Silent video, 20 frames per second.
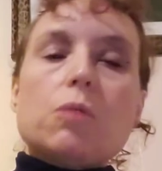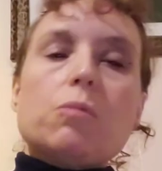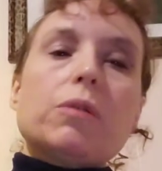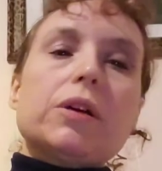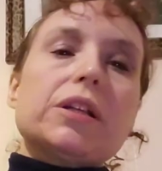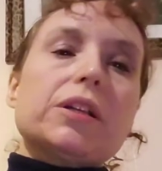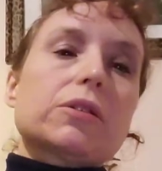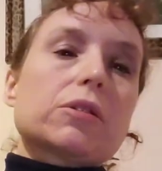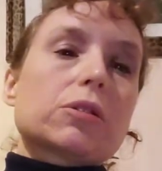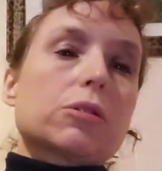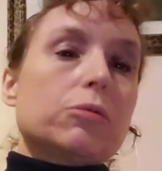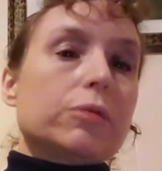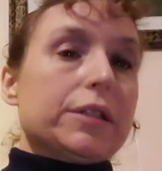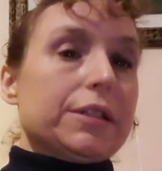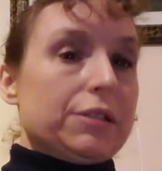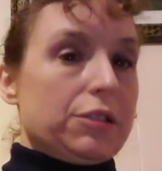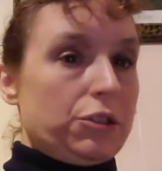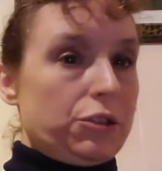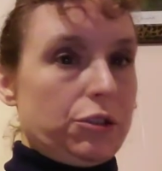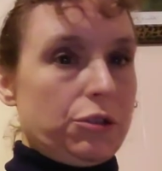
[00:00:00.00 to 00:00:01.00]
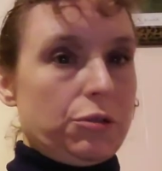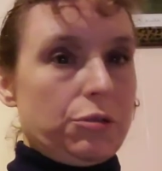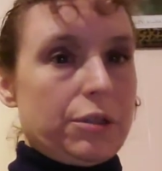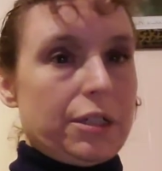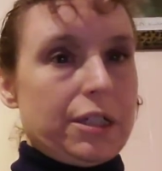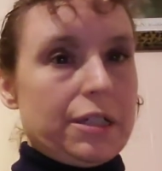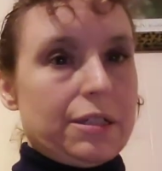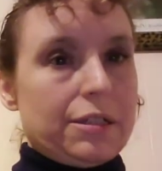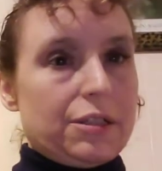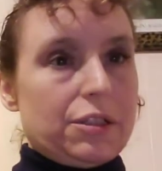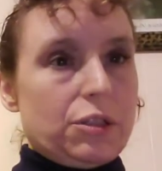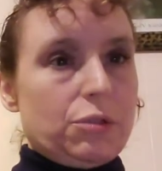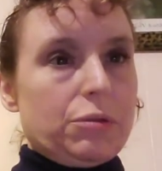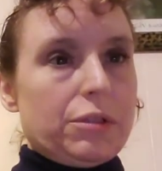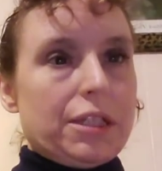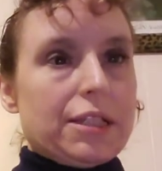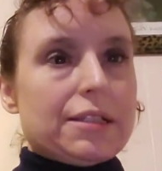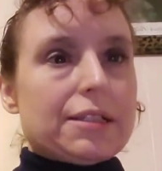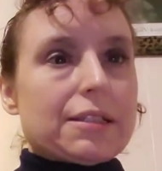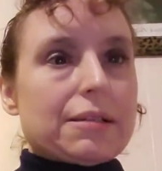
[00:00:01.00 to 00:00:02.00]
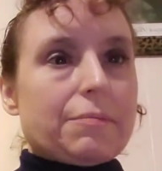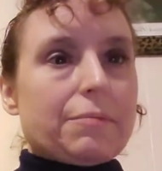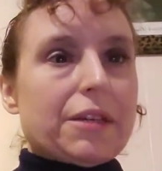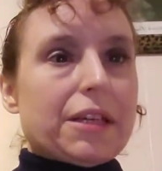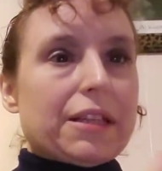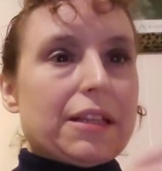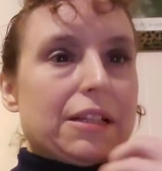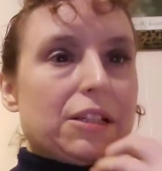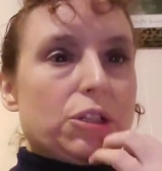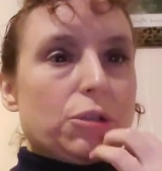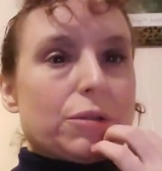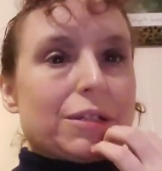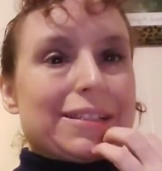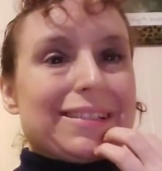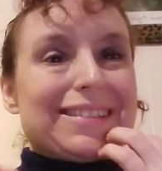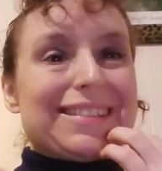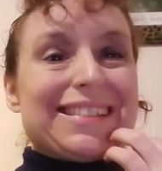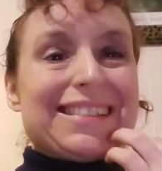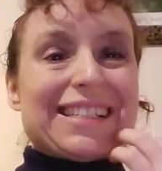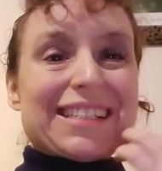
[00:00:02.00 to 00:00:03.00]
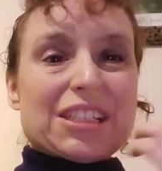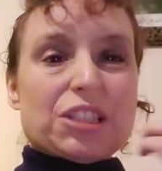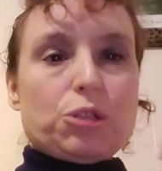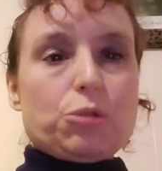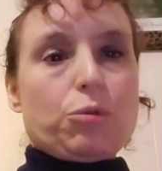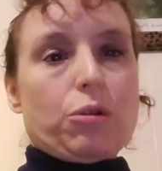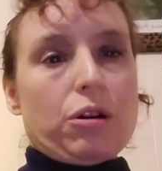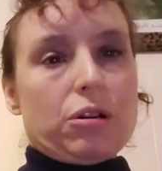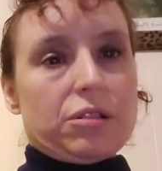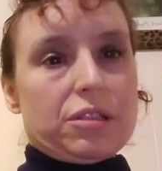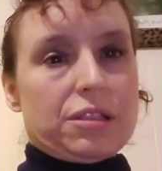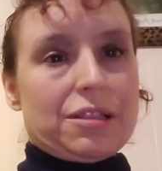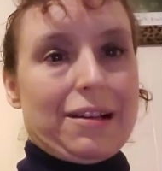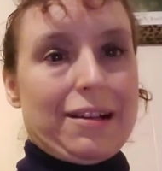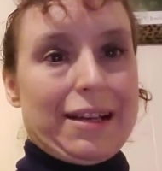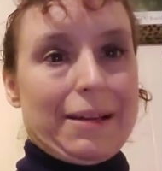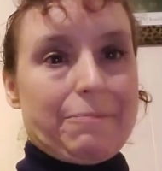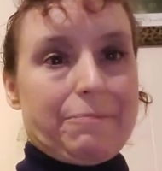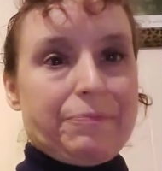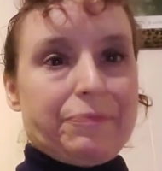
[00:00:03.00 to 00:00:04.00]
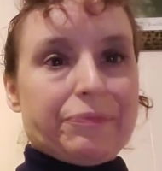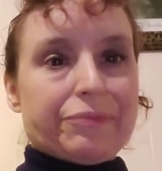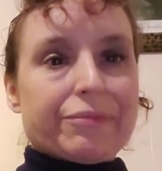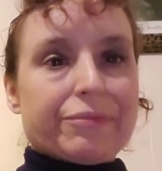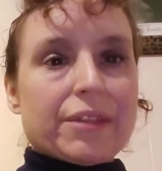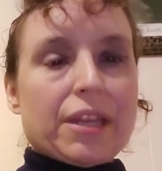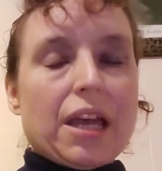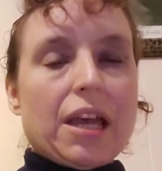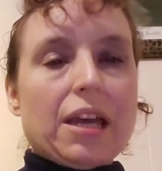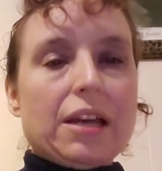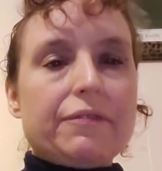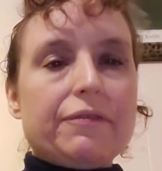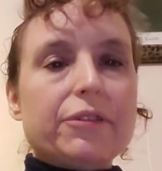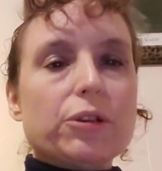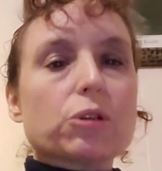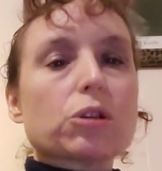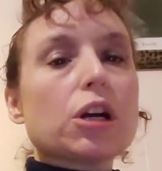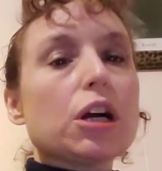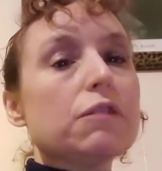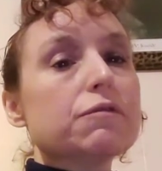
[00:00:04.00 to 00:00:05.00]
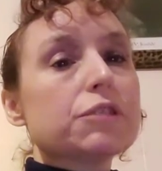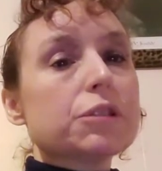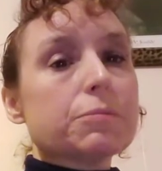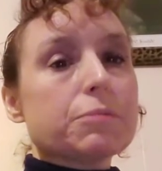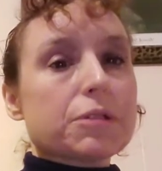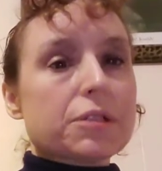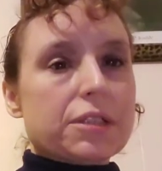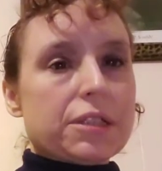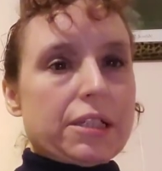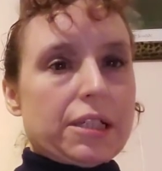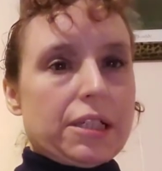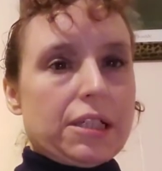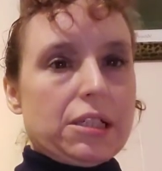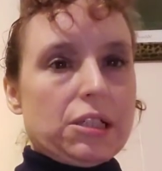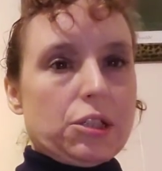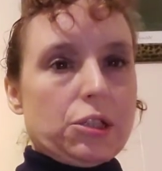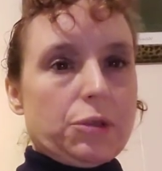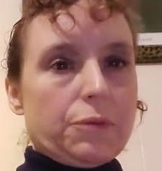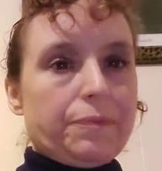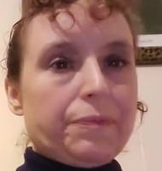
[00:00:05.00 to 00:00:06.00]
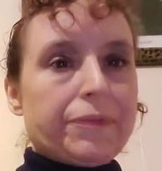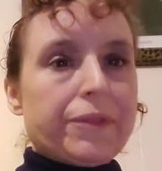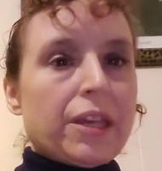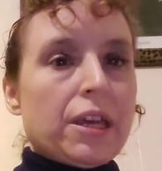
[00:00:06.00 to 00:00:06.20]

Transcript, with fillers: what you're going to do is you need something that you can stick to all the time and feel comfortable sticking to.